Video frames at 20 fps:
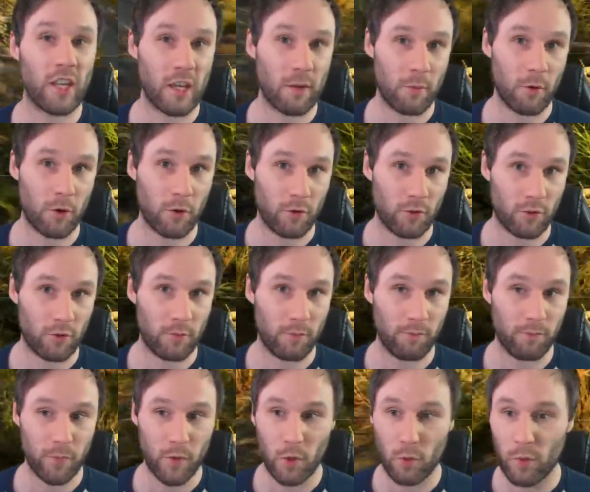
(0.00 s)
gamers.
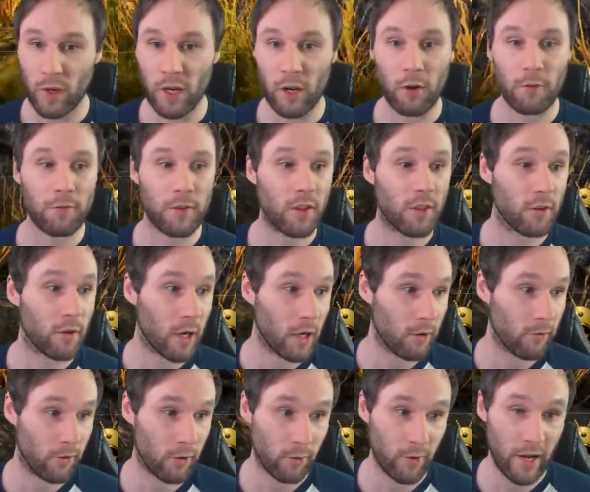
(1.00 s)
We love the thrill of